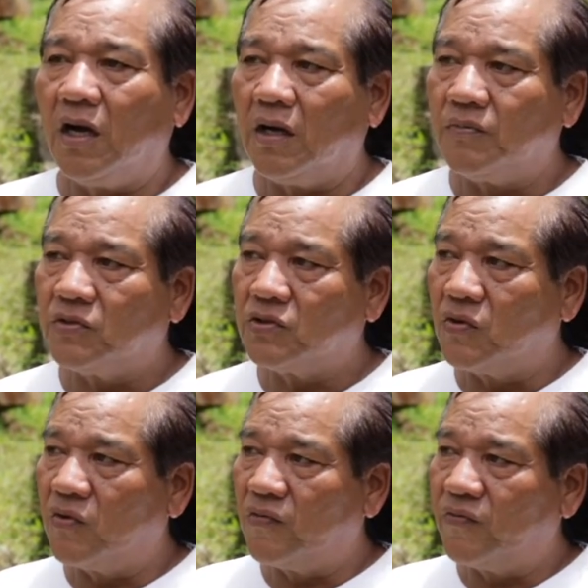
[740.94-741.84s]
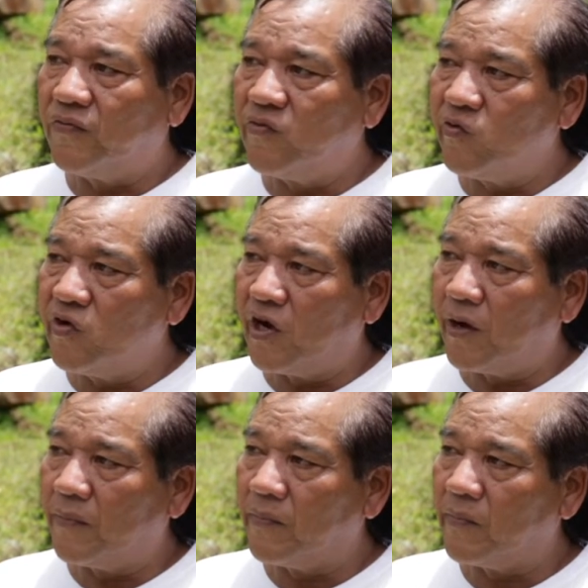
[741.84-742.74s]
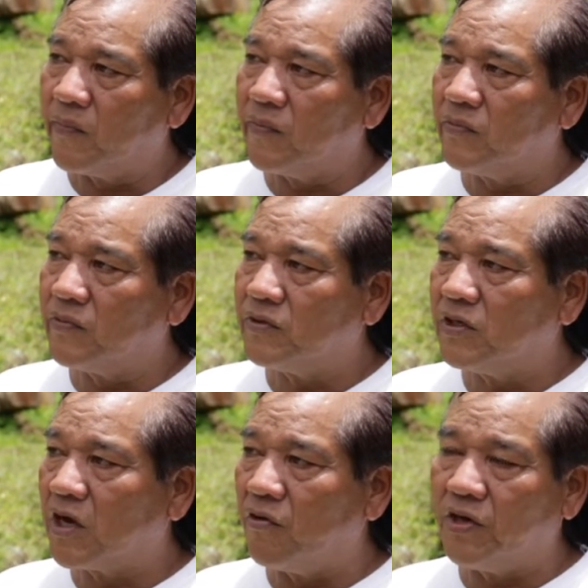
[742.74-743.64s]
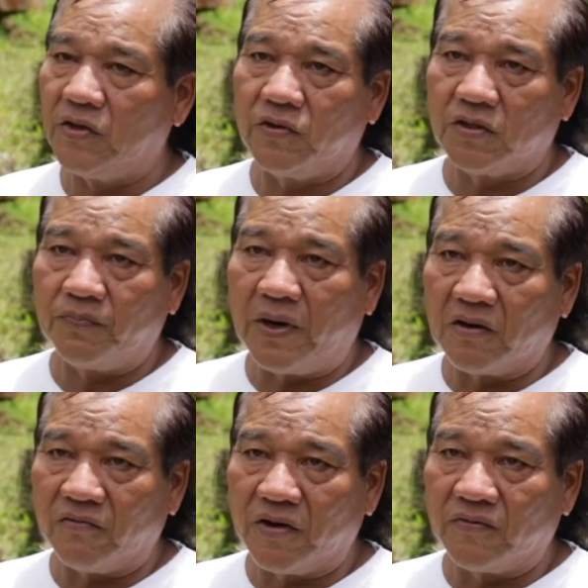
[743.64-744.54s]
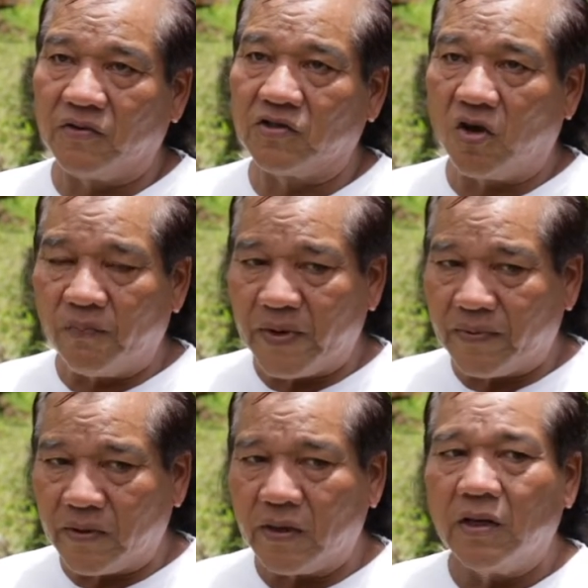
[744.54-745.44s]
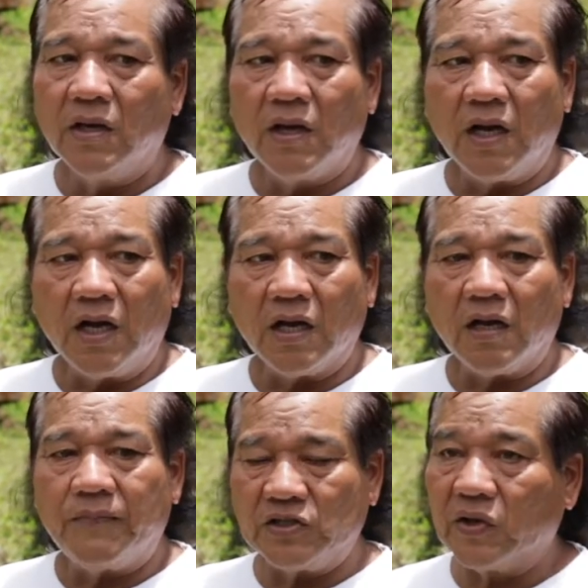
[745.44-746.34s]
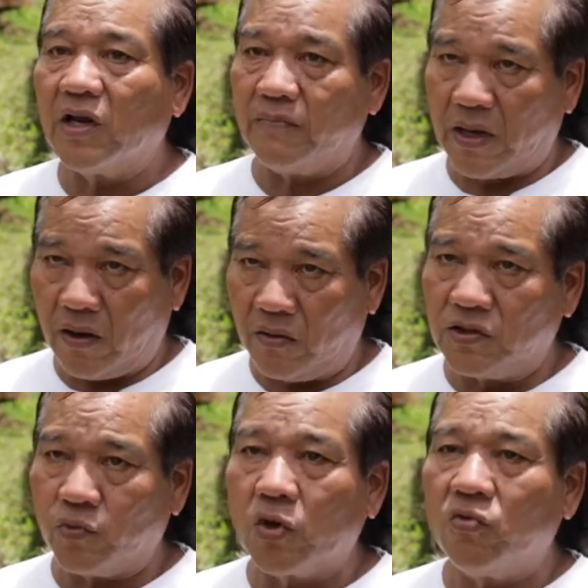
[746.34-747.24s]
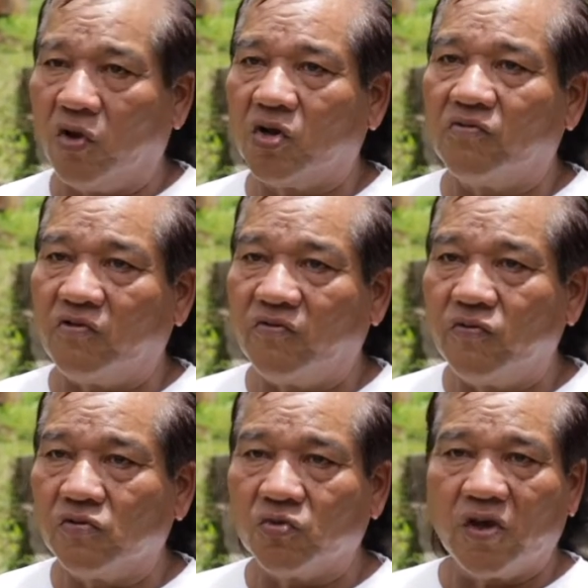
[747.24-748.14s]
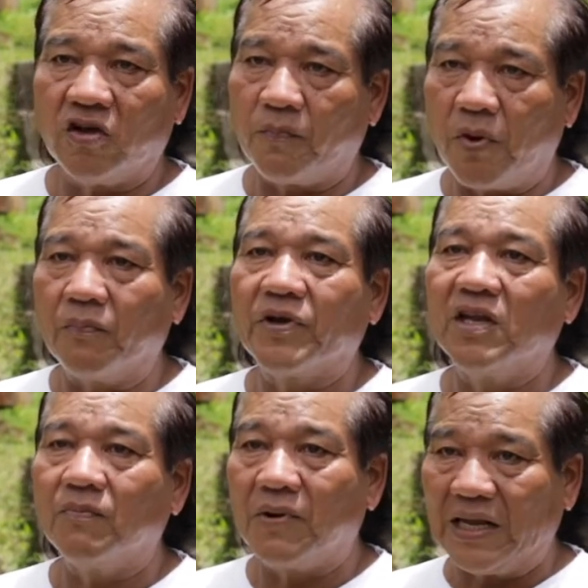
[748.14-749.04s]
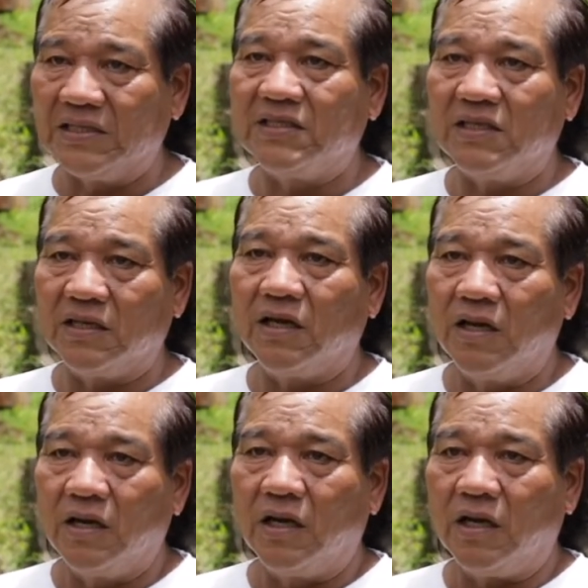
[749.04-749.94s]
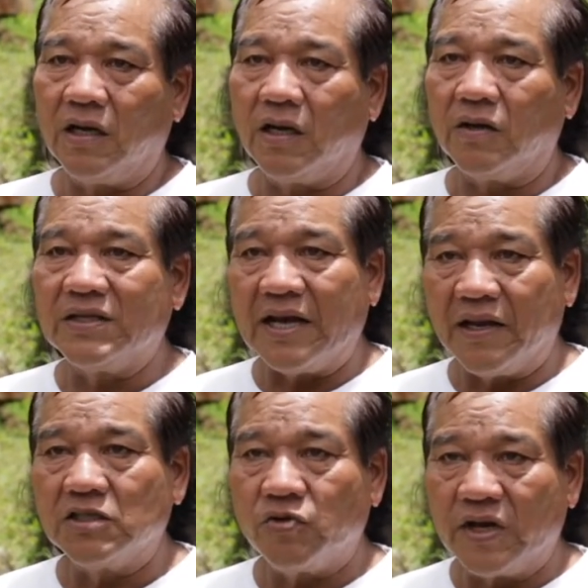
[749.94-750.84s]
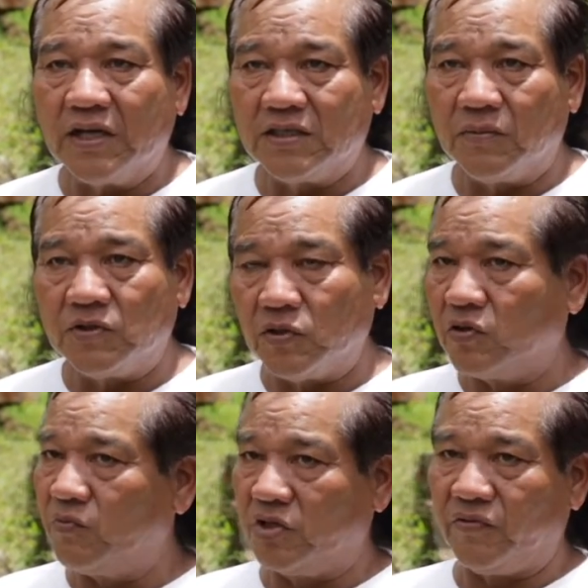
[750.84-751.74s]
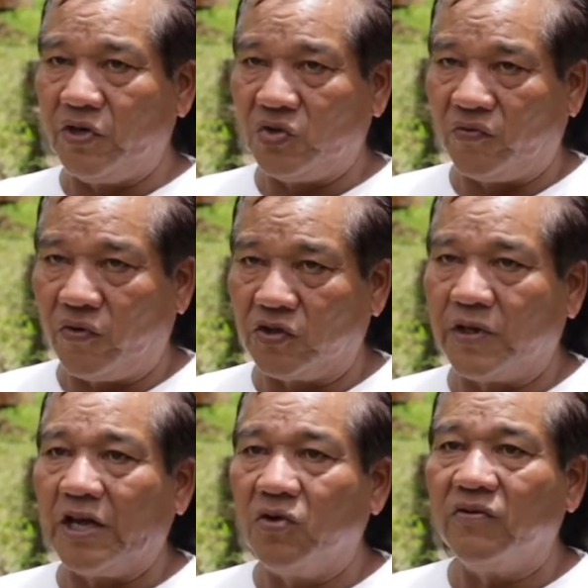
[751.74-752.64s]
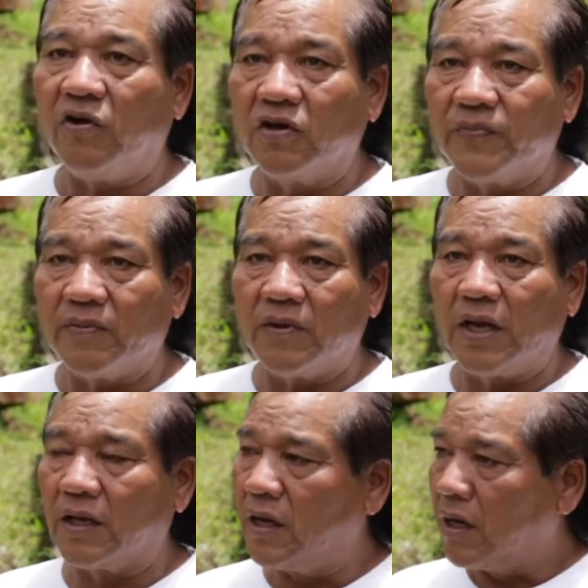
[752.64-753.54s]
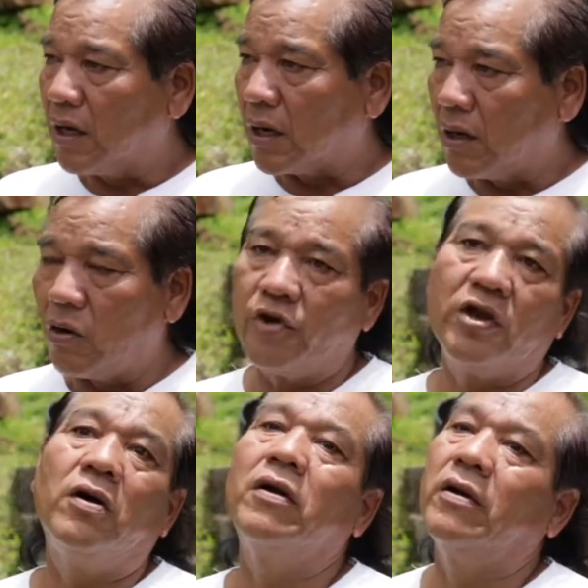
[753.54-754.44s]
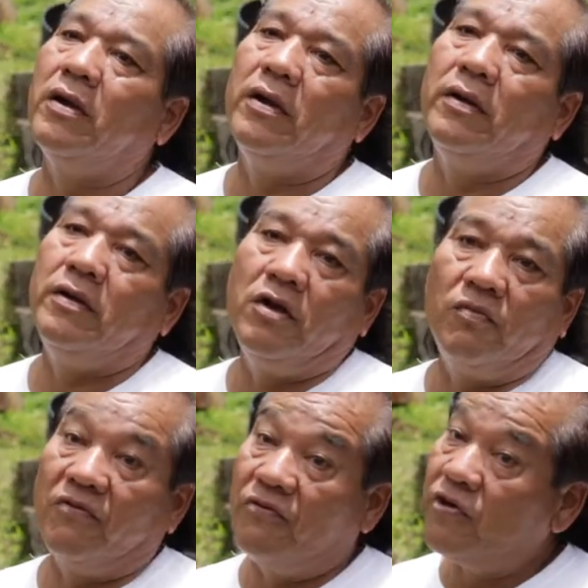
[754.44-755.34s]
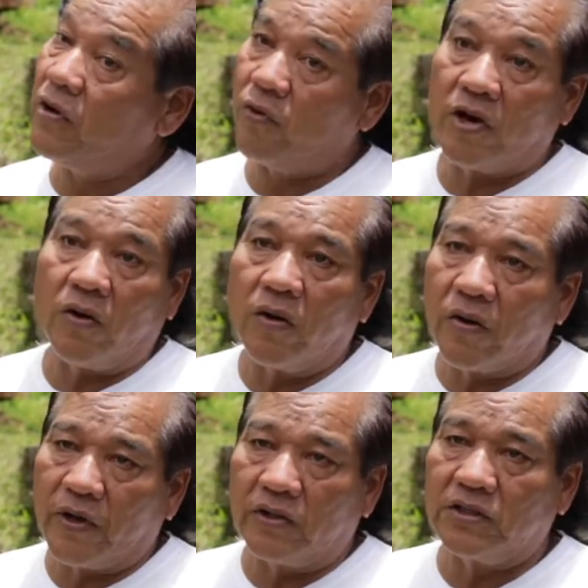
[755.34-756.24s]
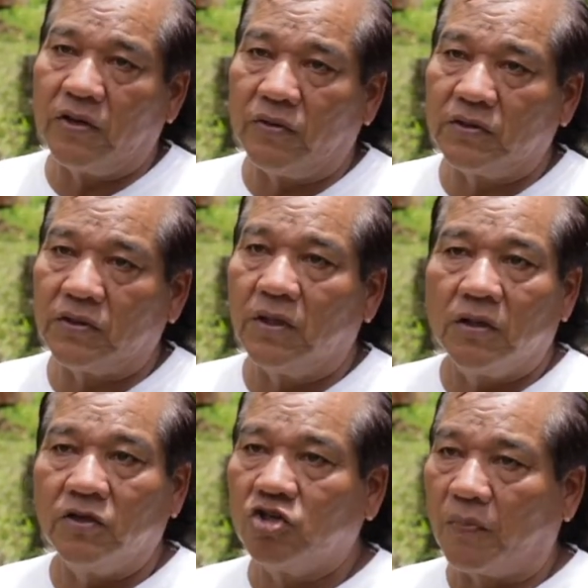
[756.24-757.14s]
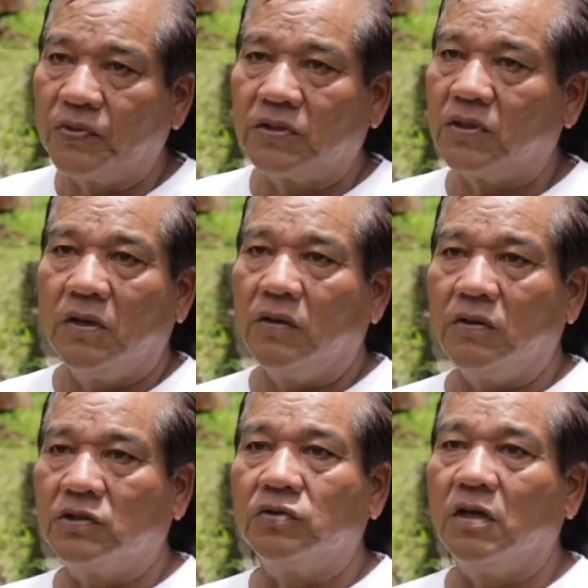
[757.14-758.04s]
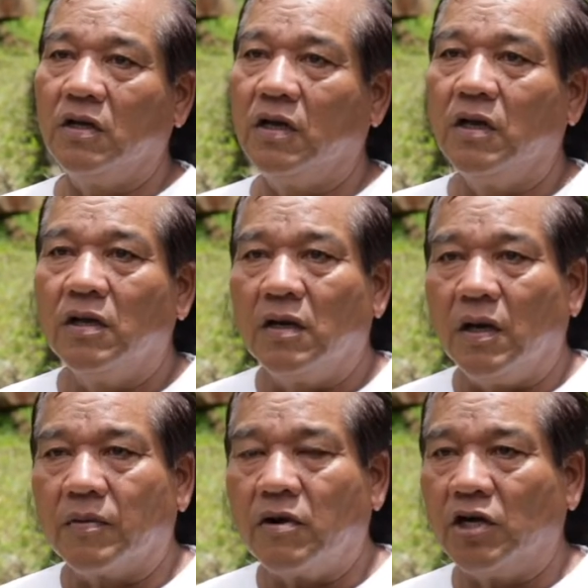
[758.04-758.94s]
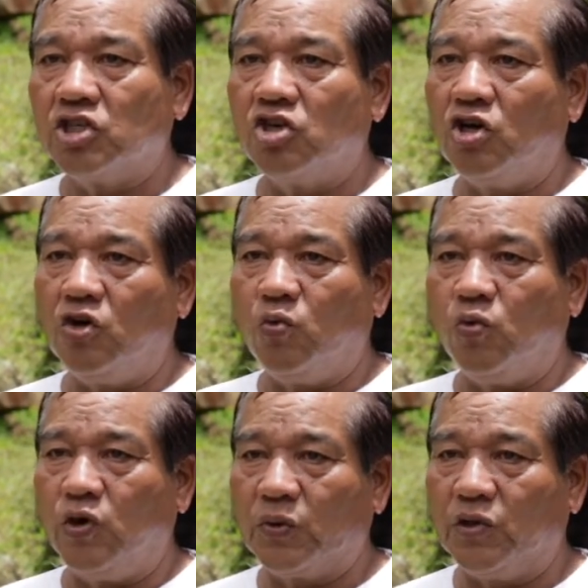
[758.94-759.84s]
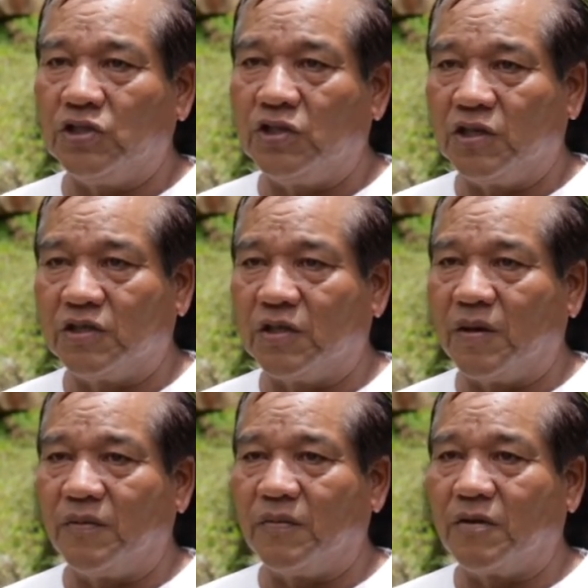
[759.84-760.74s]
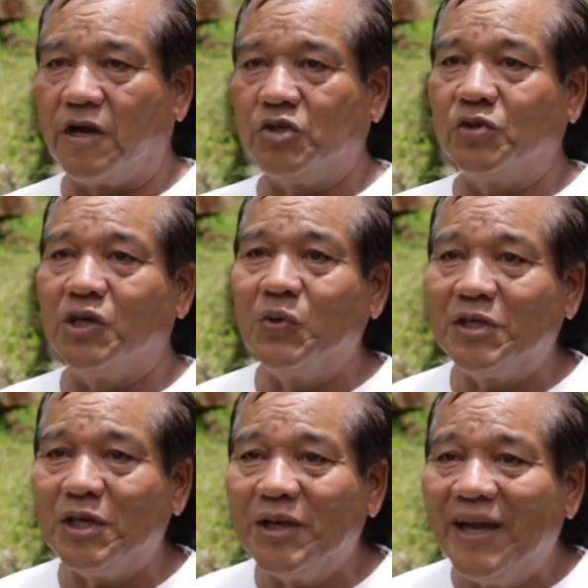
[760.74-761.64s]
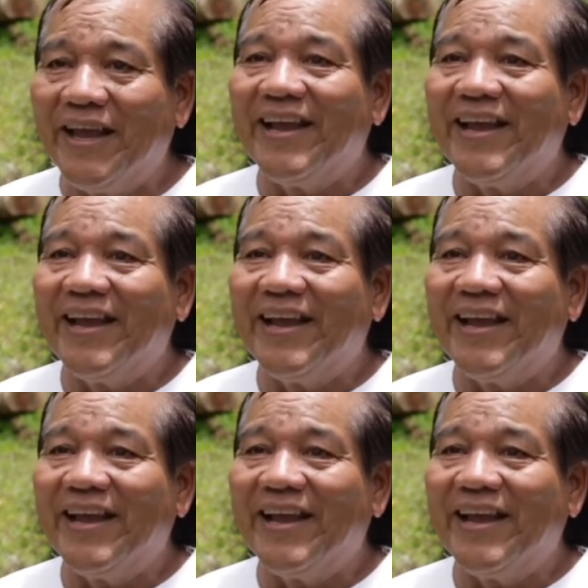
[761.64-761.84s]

Um, so food um, security was a part of it. For some people, uh, particularly in my house, we grew a lot of our food. We had a lot of pumpkin planting and uh, tannias during that time. So it wasn't much of an issue for us. But I know other people, like, they're already hungry. The number three already hungry because there was the shops was totally um, crashed on, what was not um, crashed was looted.